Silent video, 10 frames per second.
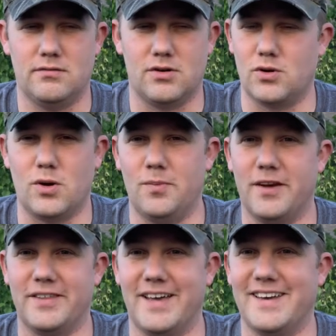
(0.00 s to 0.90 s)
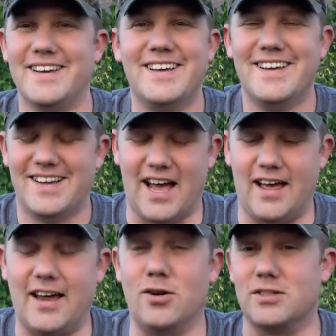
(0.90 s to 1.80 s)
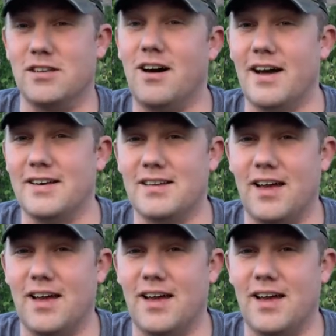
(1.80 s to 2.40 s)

Don't quote me on that. I, I know it's a lot.